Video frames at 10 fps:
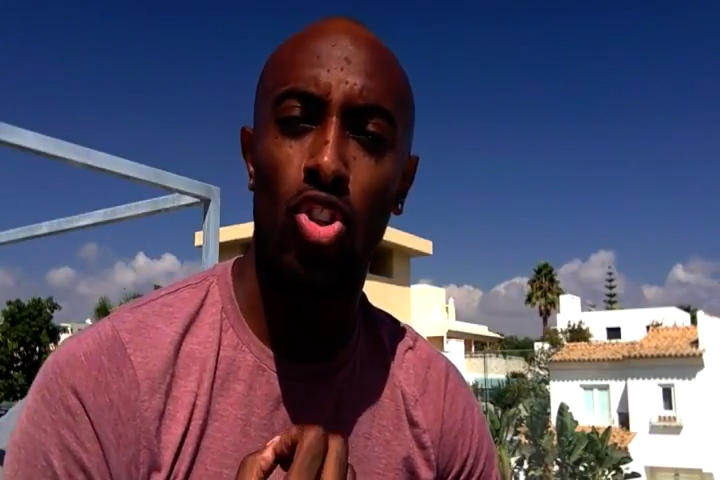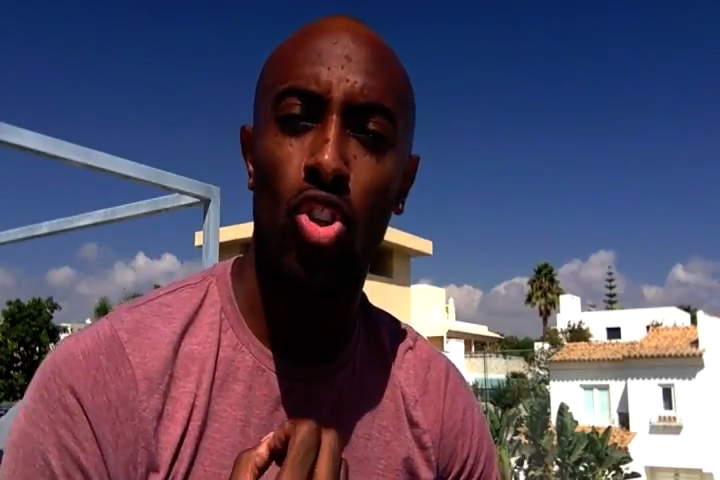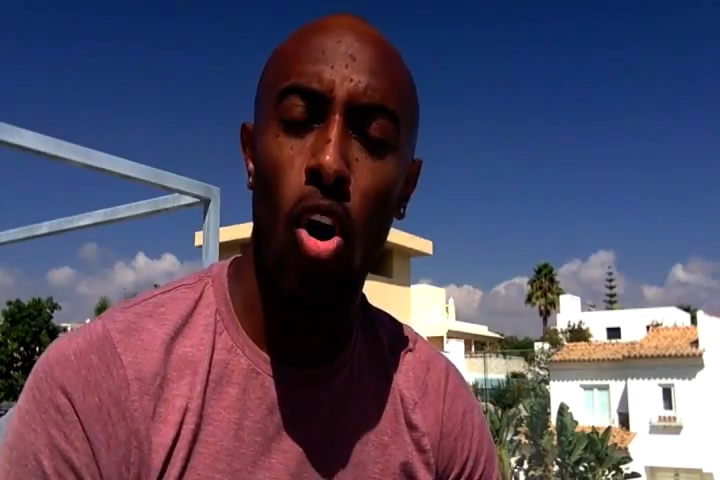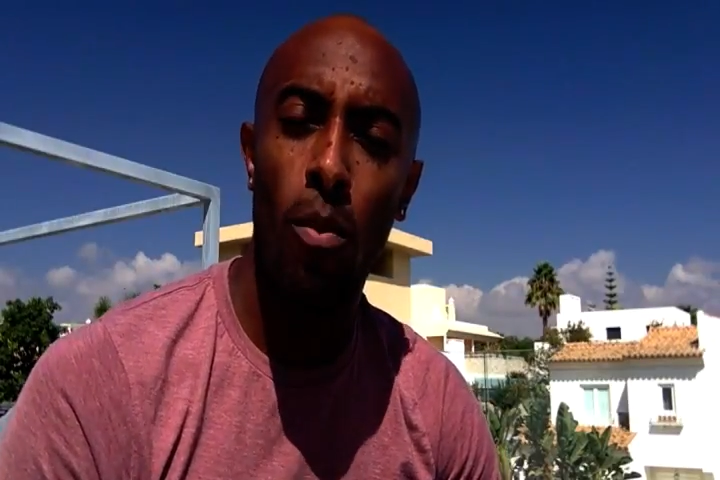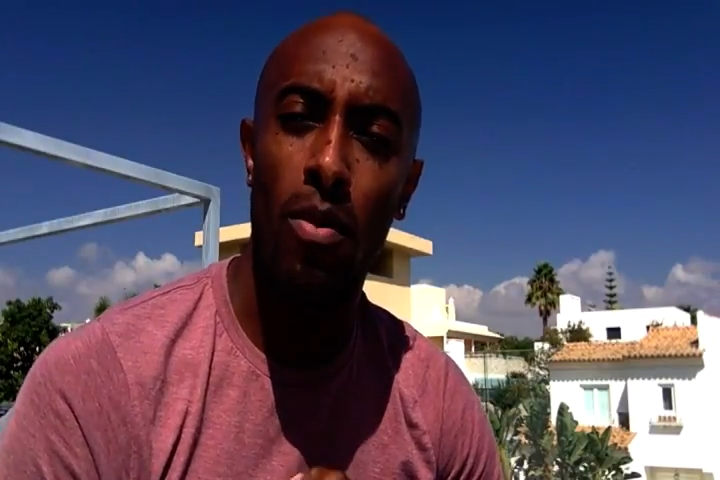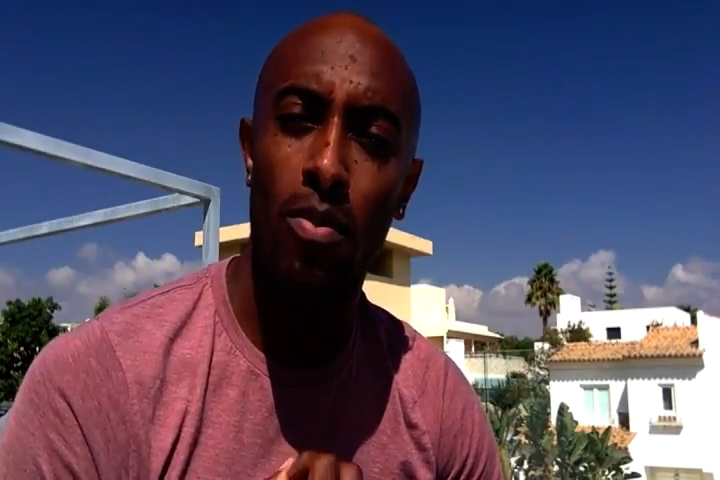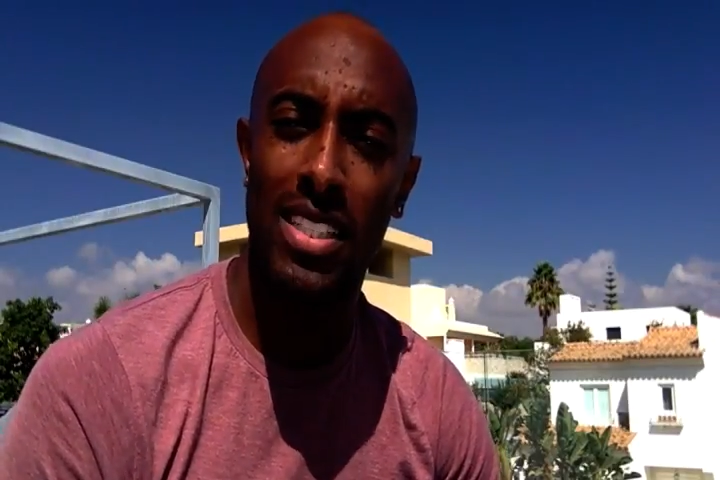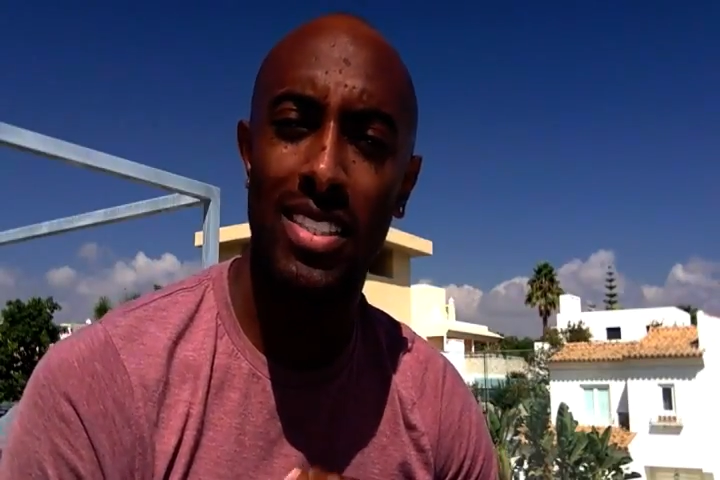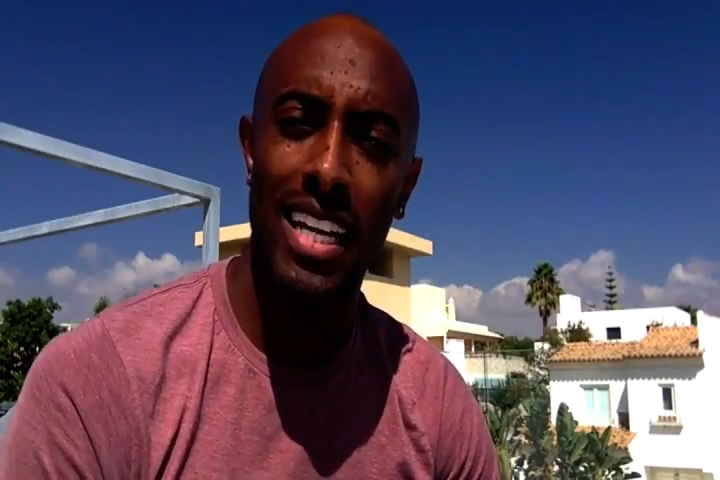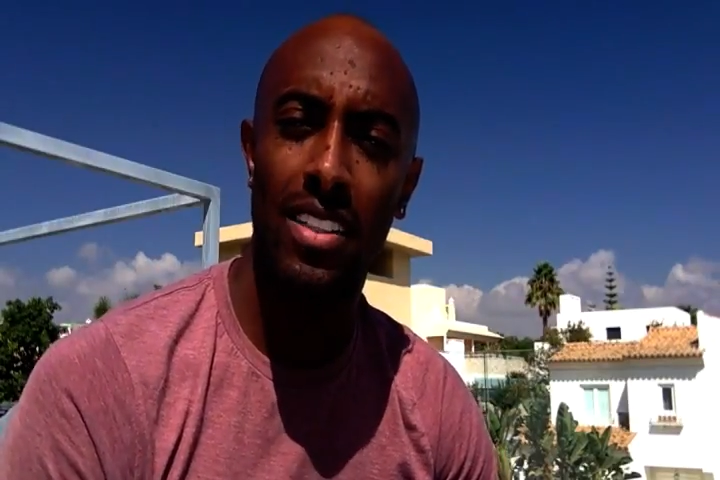top
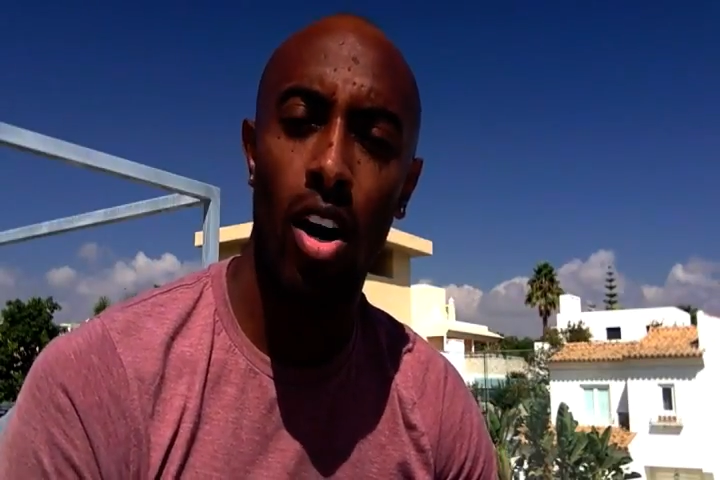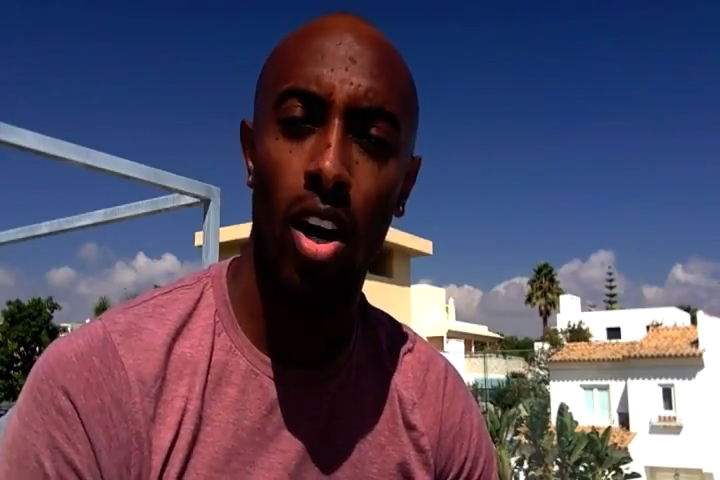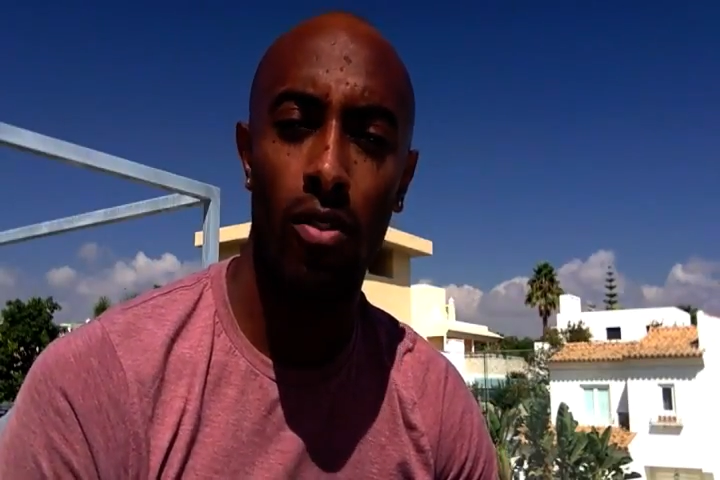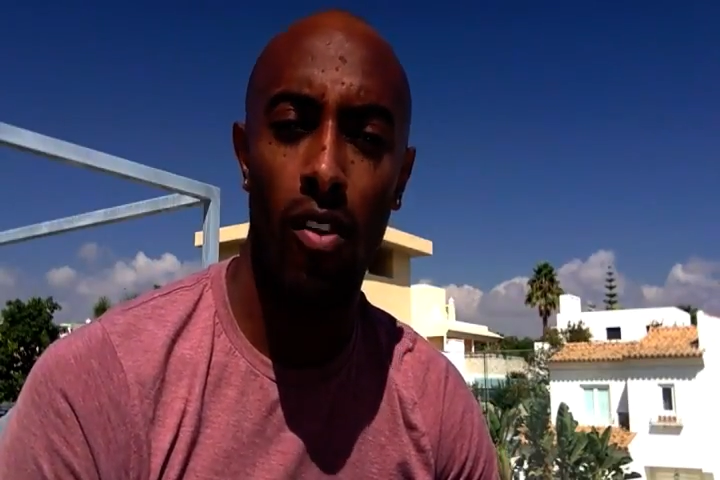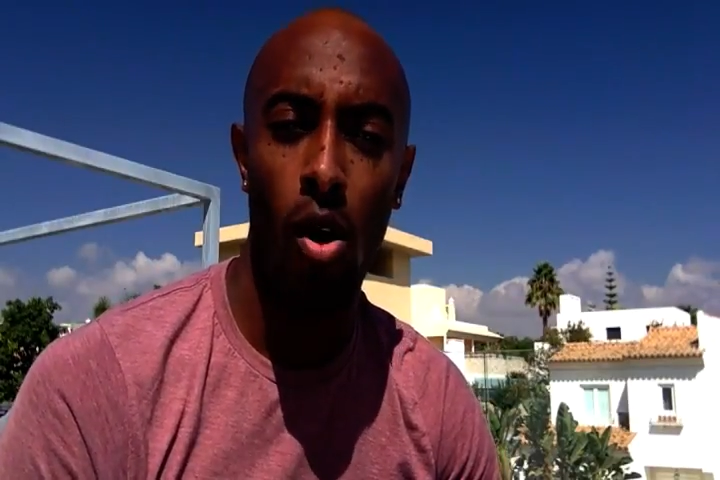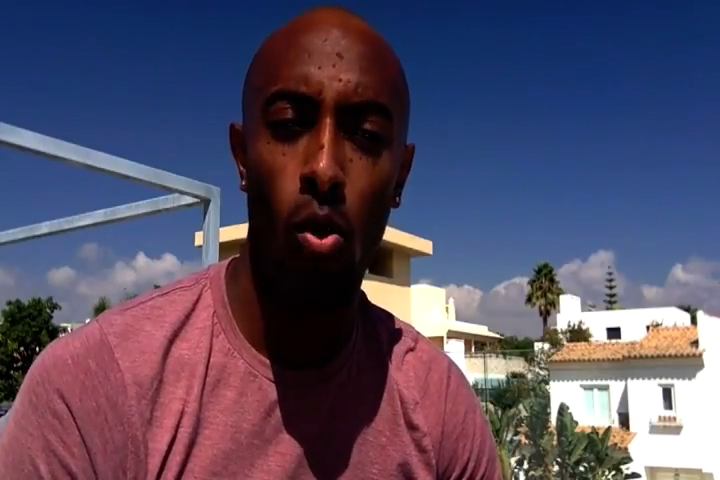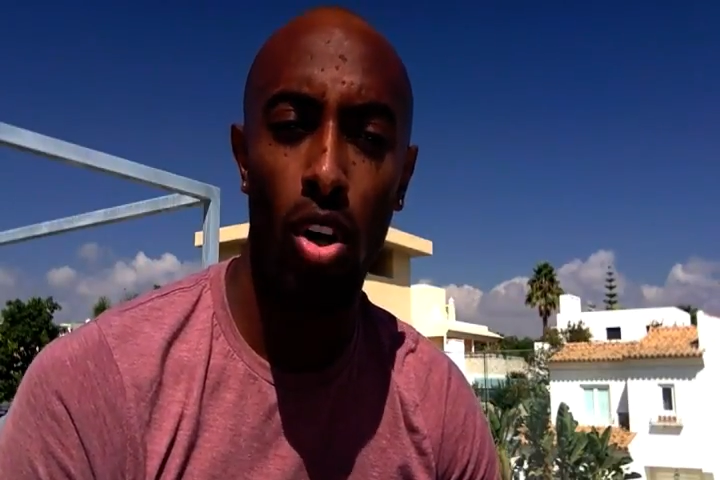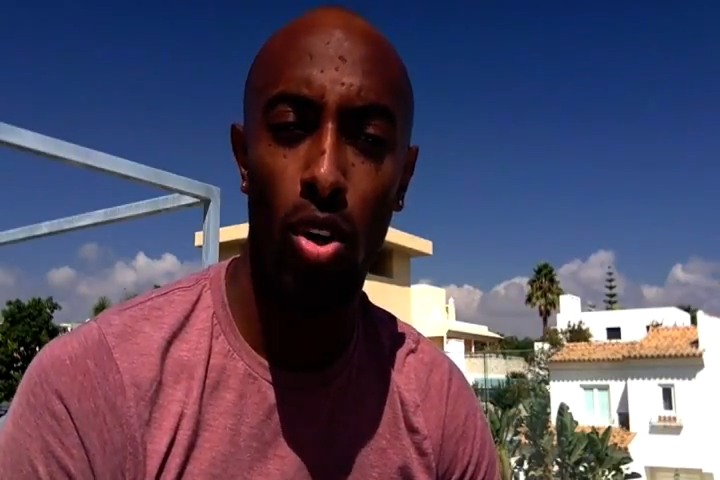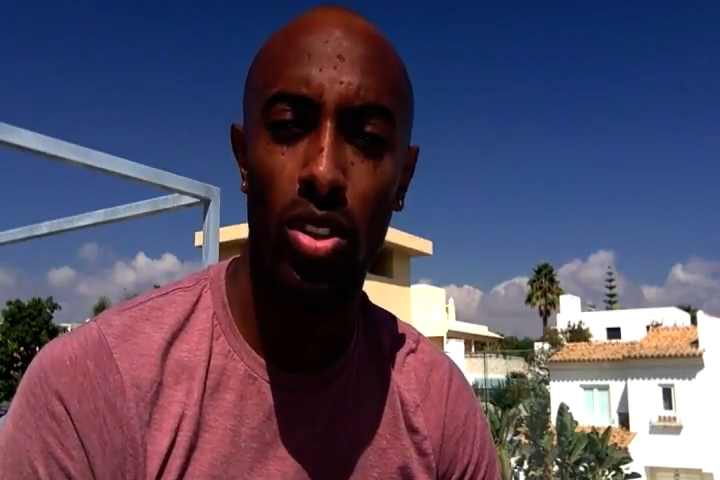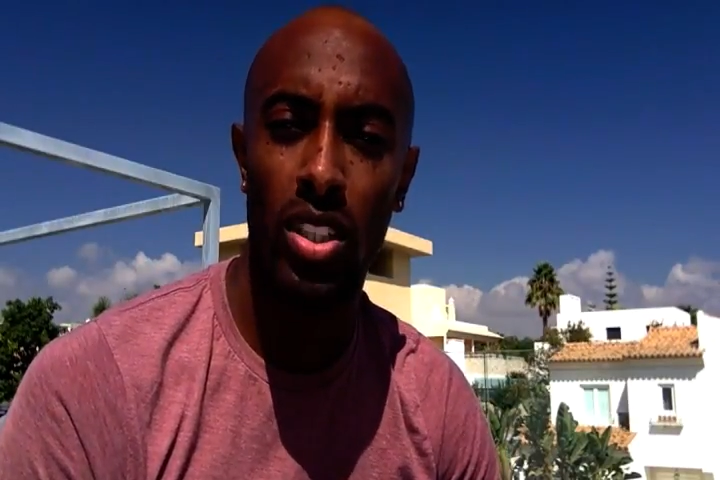percentile of our
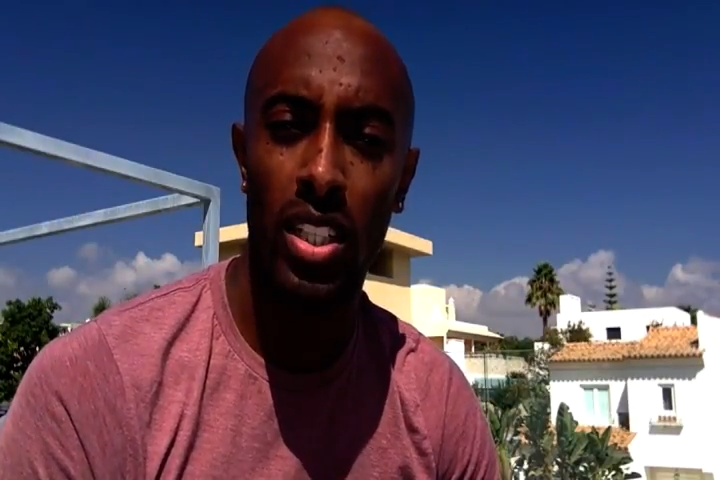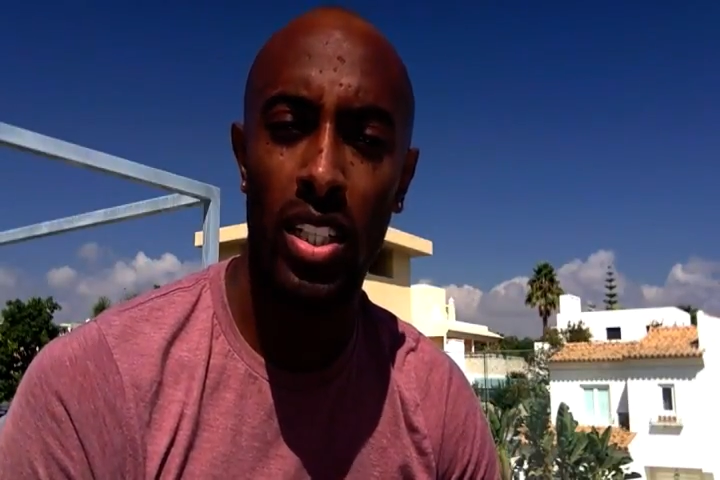world,